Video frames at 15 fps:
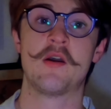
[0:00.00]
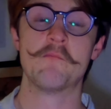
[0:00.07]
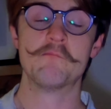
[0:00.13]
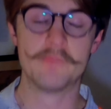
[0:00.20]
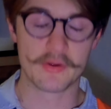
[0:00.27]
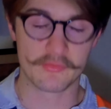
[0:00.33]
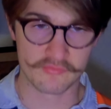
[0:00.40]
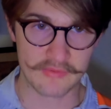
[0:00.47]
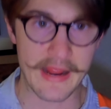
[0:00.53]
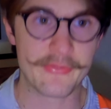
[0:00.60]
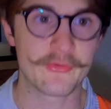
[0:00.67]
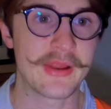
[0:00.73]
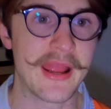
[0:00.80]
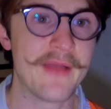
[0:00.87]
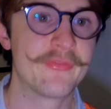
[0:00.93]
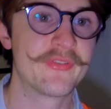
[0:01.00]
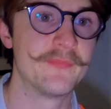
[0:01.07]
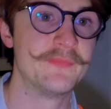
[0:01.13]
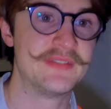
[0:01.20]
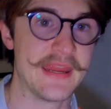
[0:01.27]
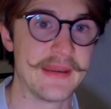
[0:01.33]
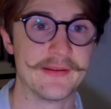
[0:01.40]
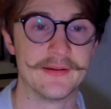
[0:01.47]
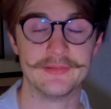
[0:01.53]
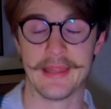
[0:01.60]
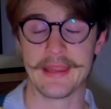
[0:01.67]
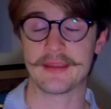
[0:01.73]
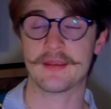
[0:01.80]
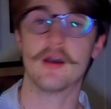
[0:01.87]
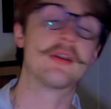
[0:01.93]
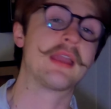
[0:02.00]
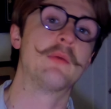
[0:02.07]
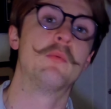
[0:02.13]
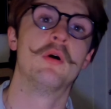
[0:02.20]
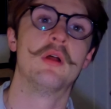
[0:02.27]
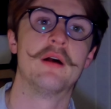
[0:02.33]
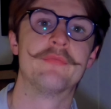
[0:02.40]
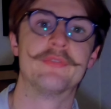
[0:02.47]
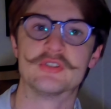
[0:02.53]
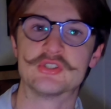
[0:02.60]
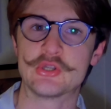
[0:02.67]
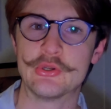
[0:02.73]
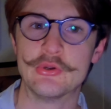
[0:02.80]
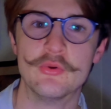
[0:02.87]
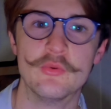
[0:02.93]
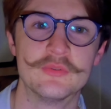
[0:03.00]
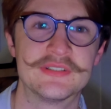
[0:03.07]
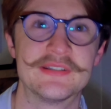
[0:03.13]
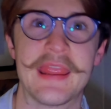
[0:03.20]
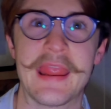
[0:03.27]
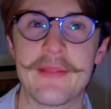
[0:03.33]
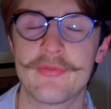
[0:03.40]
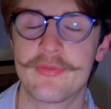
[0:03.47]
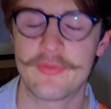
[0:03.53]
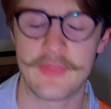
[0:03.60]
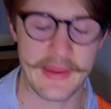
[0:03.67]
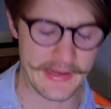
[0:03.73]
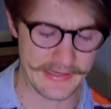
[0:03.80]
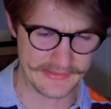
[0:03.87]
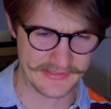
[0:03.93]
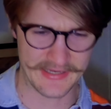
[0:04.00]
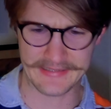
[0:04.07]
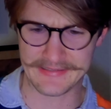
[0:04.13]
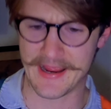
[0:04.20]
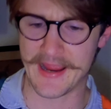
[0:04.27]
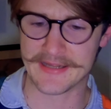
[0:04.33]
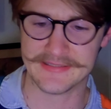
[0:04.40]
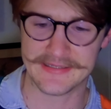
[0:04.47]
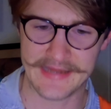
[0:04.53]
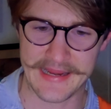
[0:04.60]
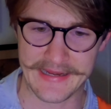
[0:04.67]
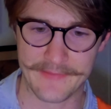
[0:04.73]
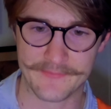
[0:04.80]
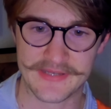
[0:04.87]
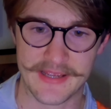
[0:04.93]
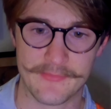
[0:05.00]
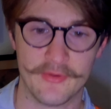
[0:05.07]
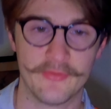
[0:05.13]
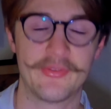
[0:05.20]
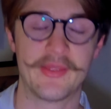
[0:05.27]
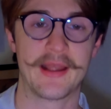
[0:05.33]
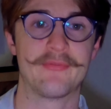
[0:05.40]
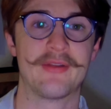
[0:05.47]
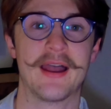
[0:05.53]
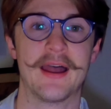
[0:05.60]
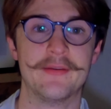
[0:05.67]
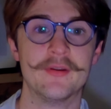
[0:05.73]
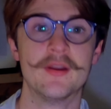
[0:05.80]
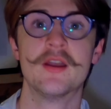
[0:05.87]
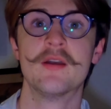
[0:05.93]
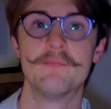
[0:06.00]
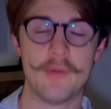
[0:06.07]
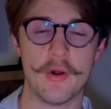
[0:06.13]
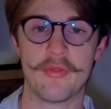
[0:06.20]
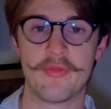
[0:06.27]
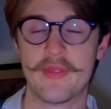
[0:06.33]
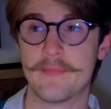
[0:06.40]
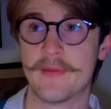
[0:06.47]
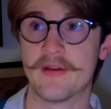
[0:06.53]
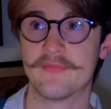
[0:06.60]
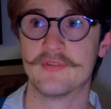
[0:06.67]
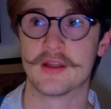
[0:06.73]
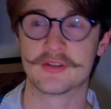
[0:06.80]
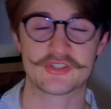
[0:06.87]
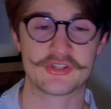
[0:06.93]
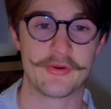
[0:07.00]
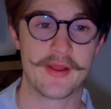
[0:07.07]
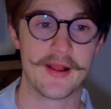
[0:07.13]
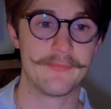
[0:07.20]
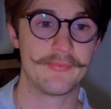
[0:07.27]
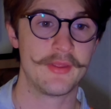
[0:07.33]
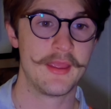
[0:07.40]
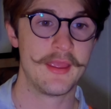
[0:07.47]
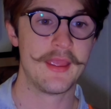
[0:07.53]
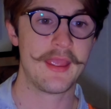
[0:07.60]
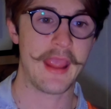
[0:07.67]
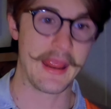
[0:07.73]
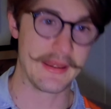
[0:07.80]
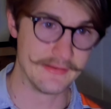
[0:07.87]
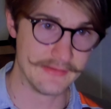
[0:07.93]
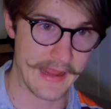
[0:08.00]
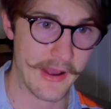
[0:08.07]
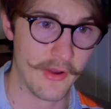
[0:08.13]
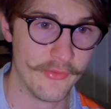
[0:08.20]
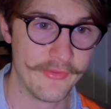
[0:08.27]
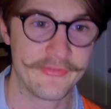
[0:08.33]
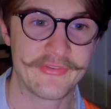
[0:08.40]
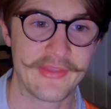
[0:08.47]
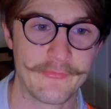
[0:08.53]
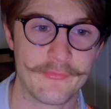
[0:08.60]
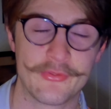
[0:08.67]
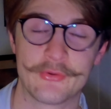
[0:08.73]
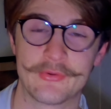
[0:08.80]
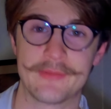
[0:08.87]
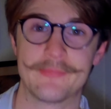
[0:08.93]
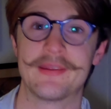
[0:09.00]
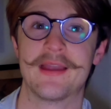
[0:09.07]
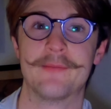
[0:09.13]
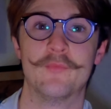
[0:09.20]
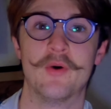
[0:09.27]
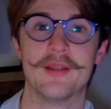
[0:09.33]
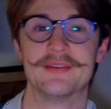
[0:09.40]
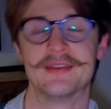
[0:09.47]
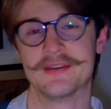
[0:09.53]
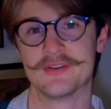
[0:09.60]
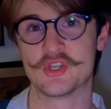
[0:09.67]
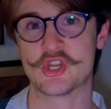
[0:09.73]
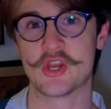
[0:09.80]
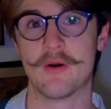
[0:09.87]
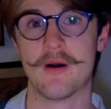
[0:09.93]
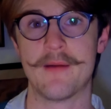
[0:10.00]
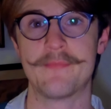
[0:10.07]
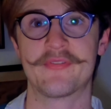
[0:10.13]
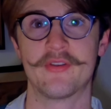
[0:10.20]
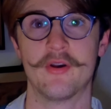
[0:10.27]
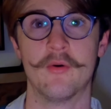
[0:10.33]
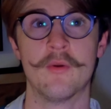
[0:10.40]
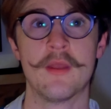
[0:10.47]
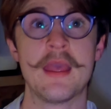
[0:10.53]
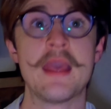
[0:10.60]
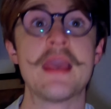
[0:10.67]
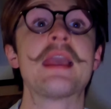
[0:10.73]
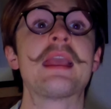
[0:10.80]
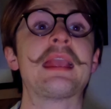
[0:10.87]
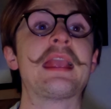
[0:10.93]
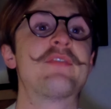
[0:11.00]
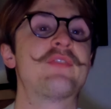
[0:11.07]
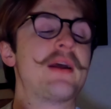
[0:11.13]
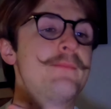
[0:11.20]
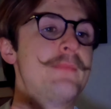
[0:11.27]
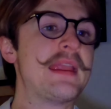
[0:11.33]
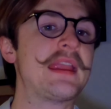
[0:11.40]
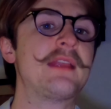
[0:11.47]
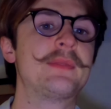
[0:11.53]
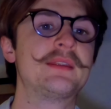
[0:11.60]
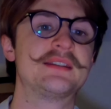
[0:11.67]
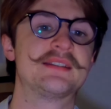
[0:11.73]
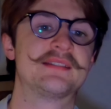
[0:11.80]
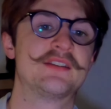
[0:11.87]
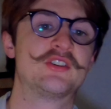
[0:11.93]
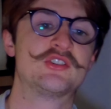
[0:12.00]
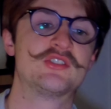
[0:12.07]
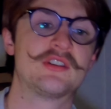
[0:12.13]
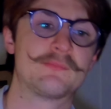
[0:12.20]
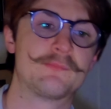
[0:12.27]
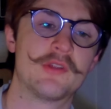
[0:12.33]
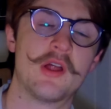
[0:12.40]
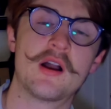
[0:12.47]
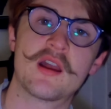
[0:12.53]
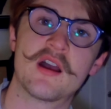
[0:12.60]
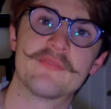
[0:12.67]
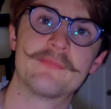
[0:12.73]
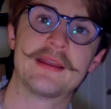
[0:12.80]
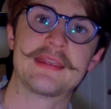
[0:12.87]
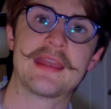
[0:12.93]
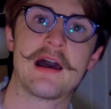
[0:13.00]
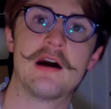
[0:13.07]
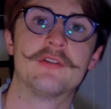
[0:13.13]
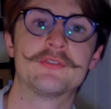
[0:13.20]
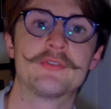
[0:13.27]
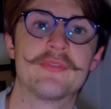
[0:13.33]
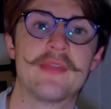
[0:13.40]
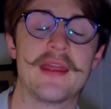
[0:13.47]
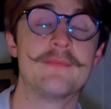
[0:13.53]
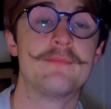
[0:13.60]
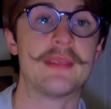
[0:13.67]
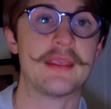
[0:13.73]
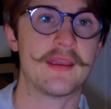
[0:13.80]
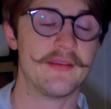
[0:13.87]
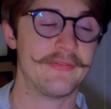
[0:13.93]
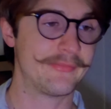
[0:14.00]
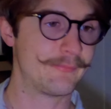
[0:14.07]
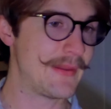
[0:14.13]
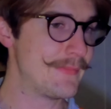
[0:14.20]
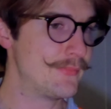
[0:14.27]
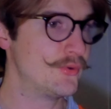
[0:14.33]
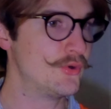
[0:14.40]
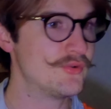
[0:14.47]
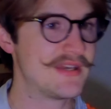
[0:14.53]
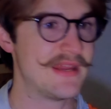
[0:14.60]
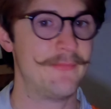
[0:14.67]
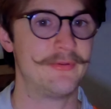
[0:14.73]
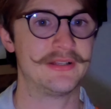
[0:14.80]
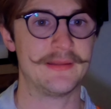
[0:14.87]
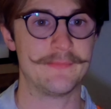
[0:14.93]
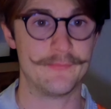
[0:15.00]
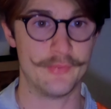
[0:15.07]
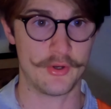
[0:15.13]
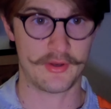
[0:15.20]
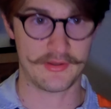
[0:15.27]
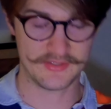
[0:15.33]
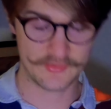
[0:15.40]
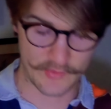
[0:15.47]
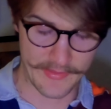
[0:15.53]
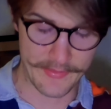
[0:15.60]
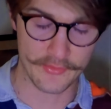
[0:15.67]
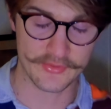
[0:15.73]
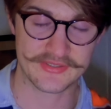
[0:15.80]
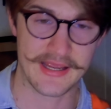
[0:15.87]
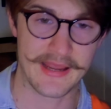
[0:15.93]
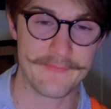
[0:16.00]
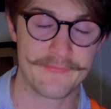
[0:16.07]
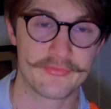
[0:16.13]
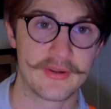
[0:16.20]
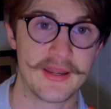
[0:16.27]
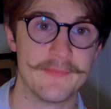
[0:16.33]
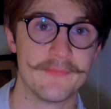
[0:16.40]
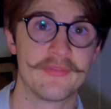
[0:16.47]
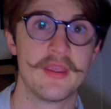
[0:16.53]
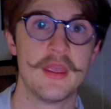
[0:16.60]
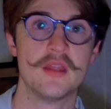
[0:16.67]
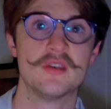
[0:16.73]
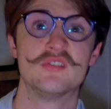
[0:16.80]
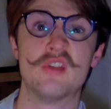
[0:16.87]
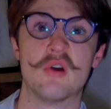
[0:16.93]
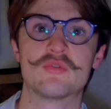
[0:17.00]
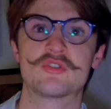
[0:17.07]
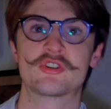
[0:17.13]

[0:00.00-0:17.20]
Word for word: but rather have some data like, okay, well, of the two eight, eight to nine A M demos that I've had, both of them have not showed up. and now the seven thirty p m one didn't show up. So if I'm making the decision to block off my calendar then because people who typically book in those time frames don't